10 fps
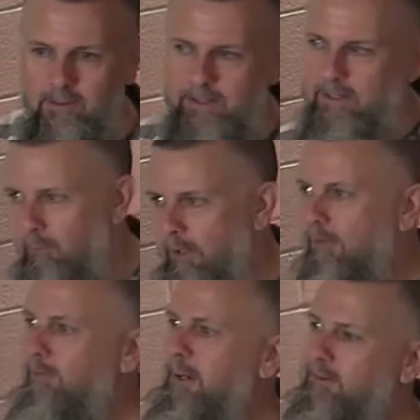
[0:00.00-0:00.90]
and then they're
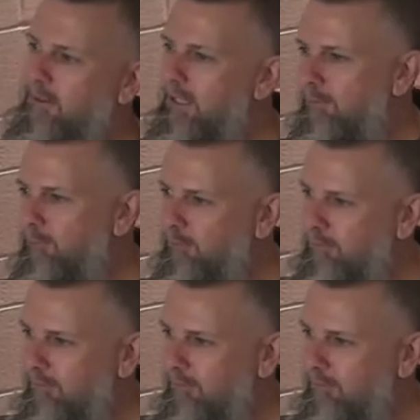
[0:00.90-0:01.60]
raised back to life?